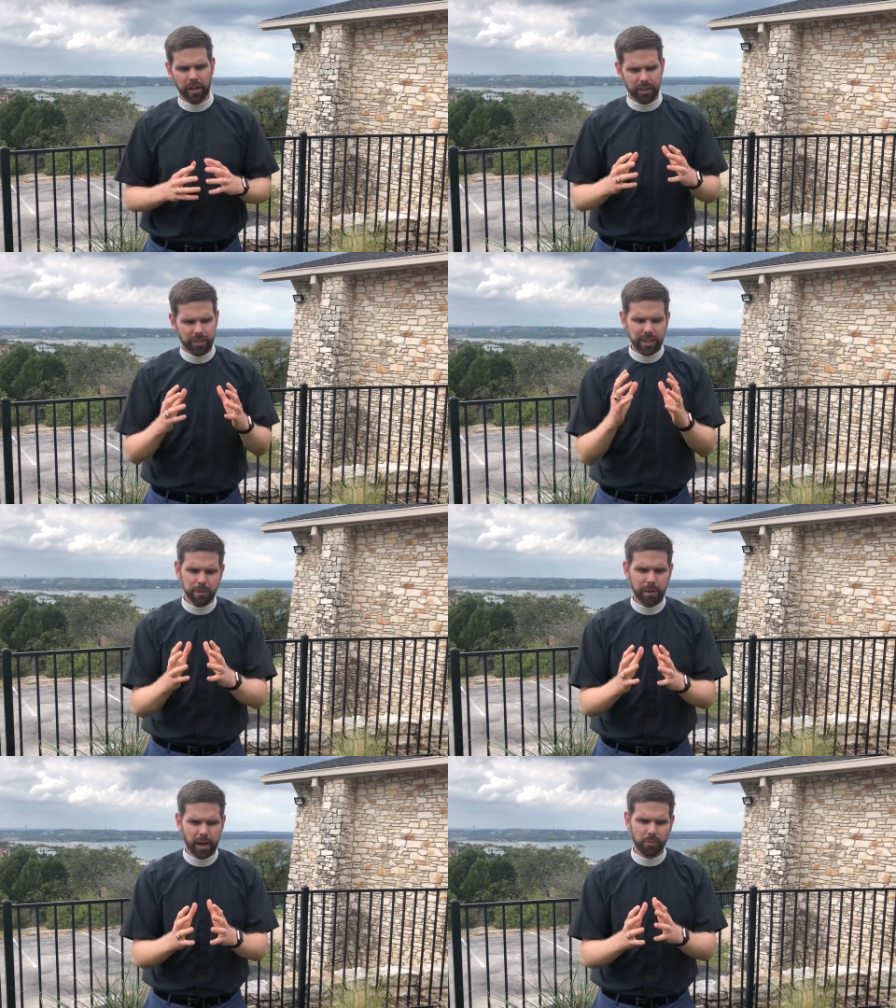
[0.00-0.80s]
Think
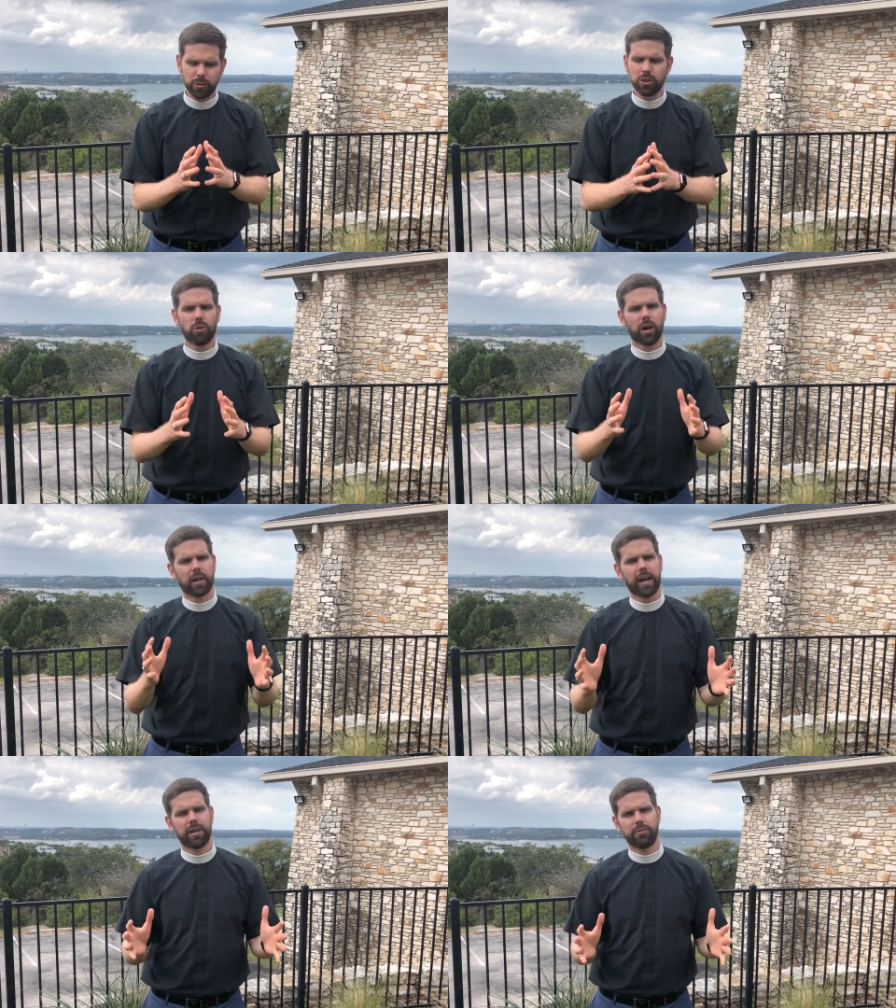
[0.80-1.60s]
about when you walk
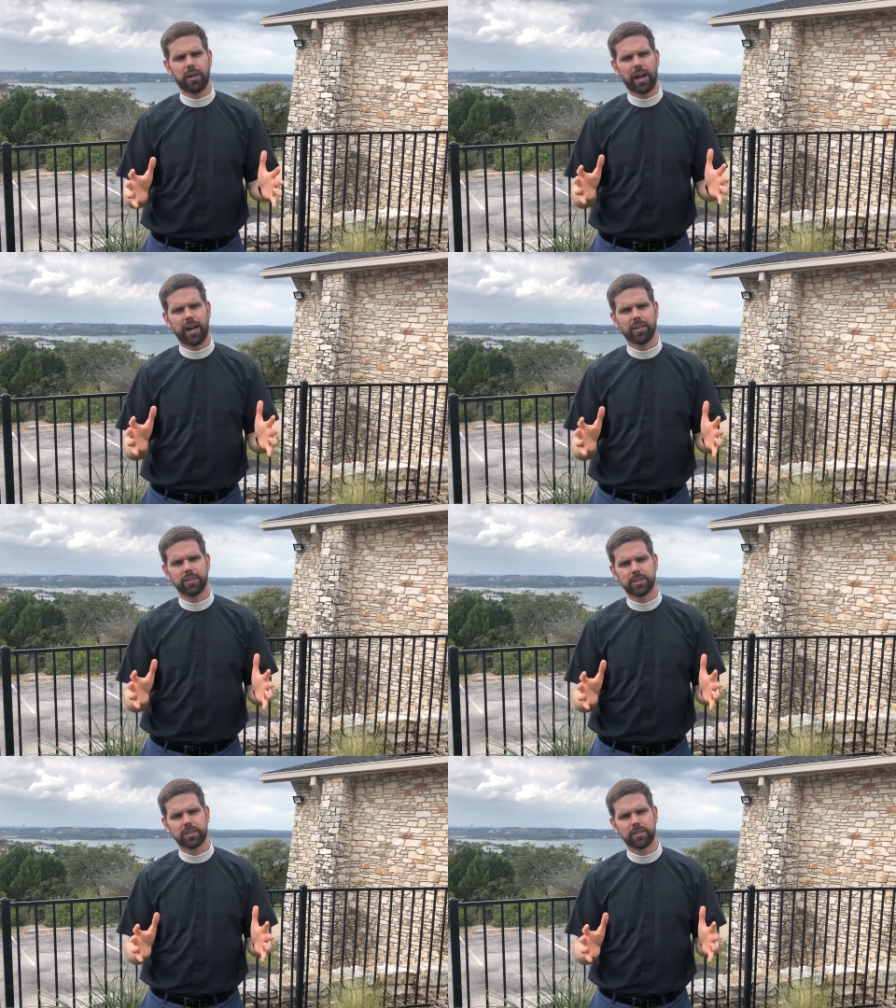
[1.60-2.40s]
out of your
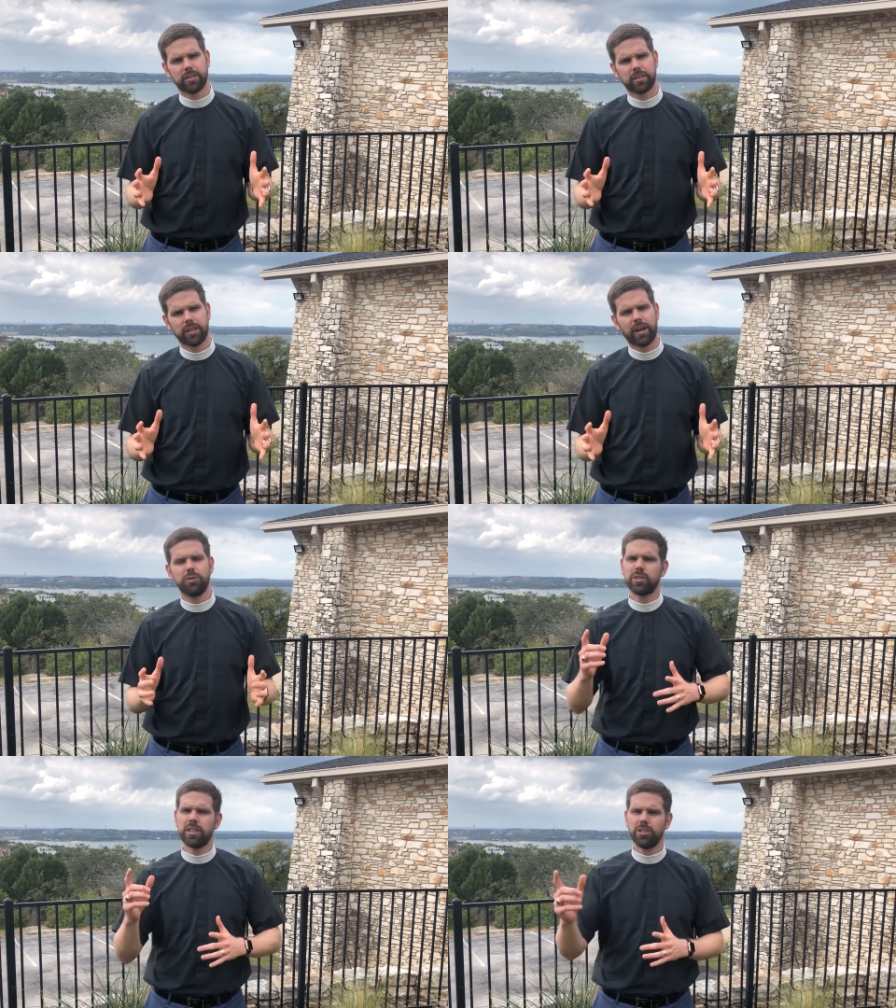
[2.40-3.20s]
house. Have you
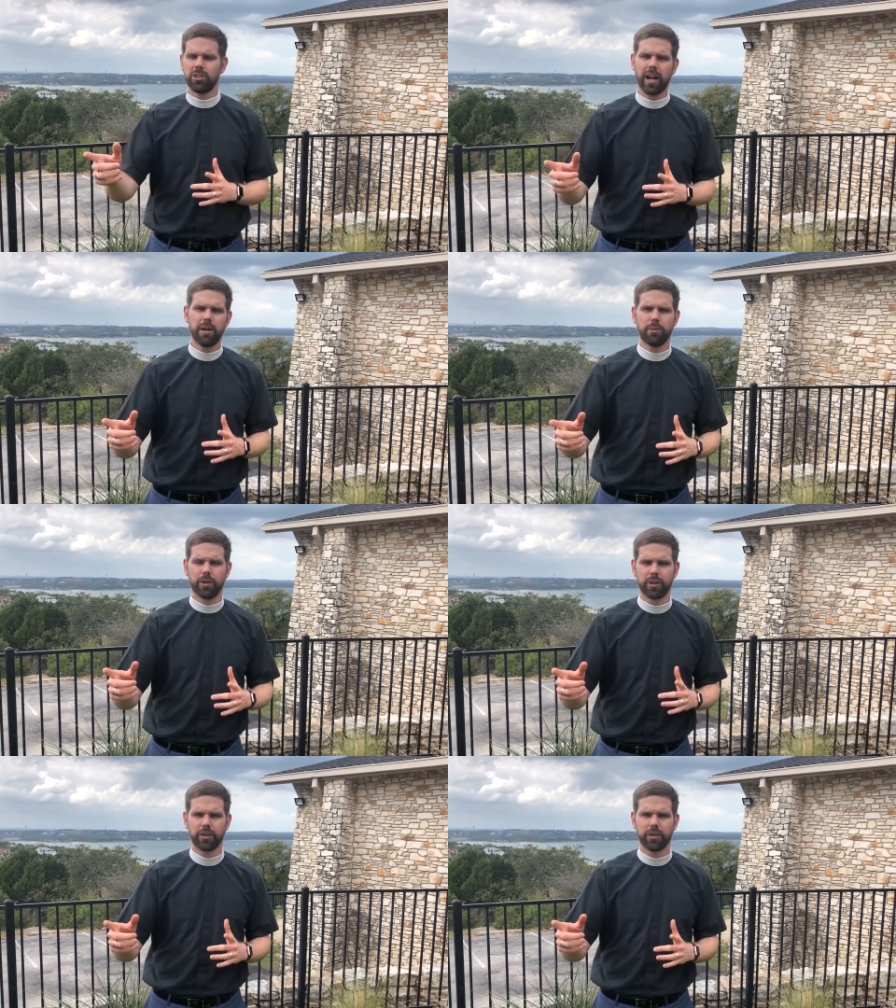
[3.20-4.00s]
seen your neighbor?
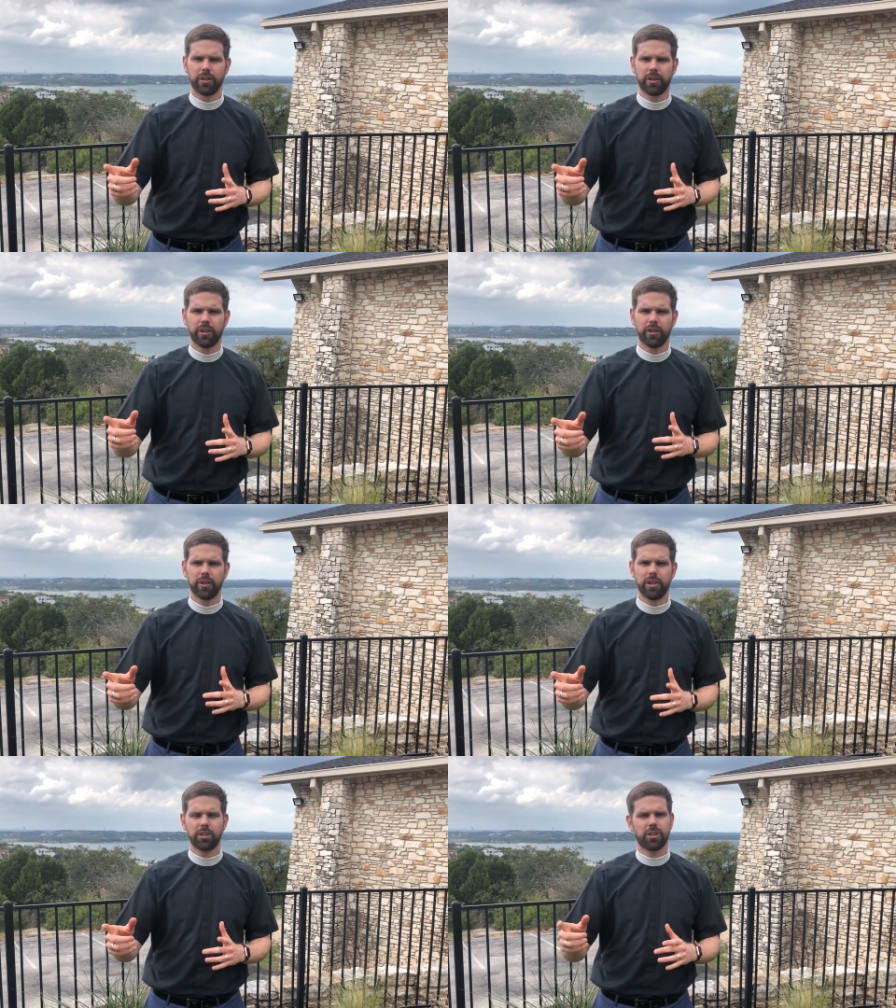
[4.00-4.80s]

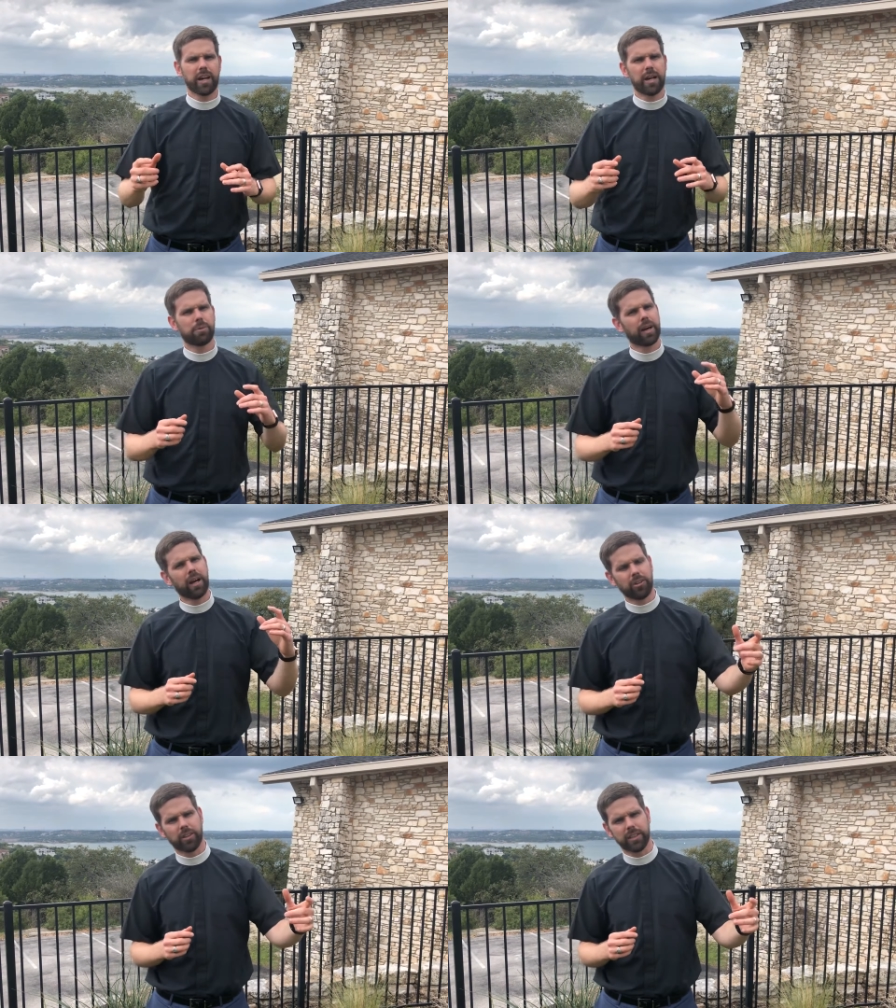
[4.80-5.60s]
Is your neighbor
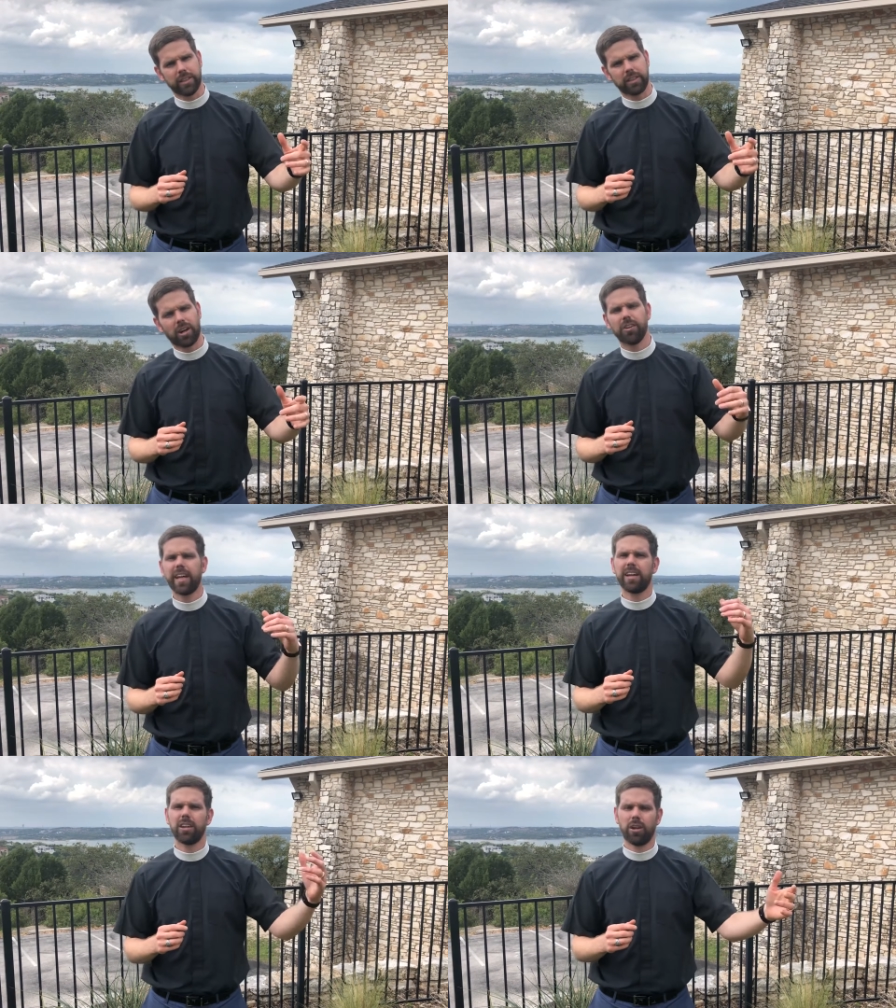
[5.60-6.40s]
elderly? Are they
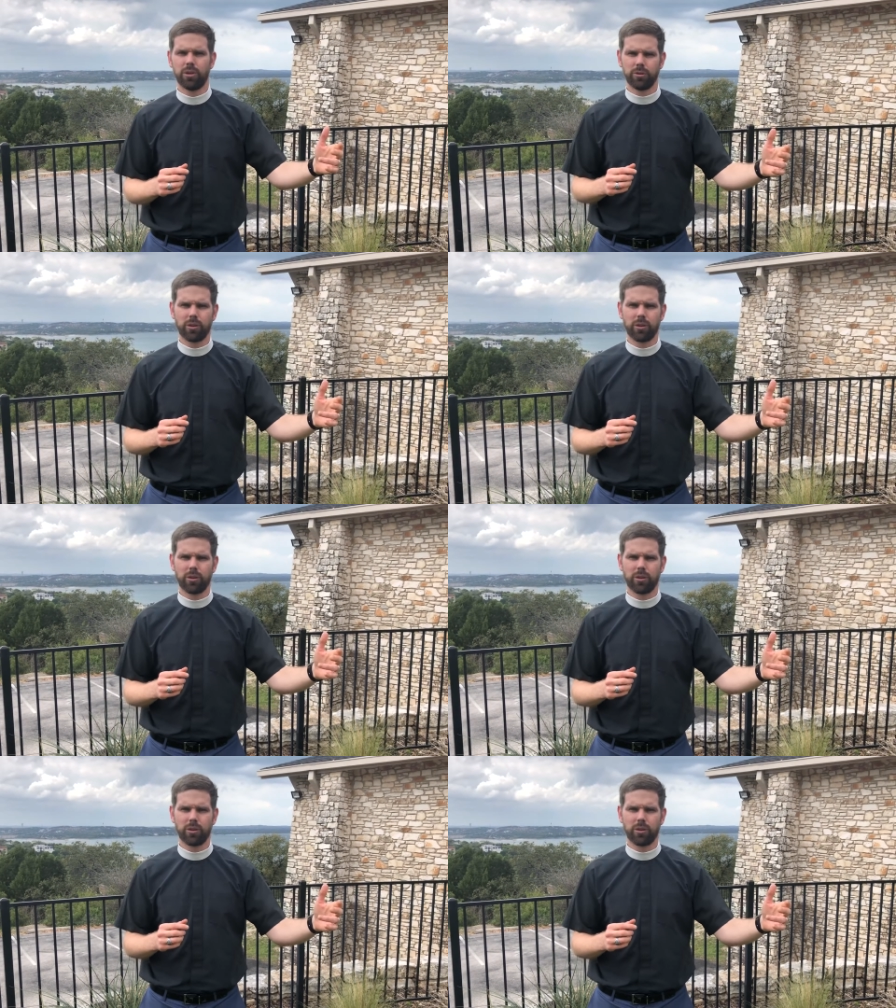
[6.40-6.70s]
alone?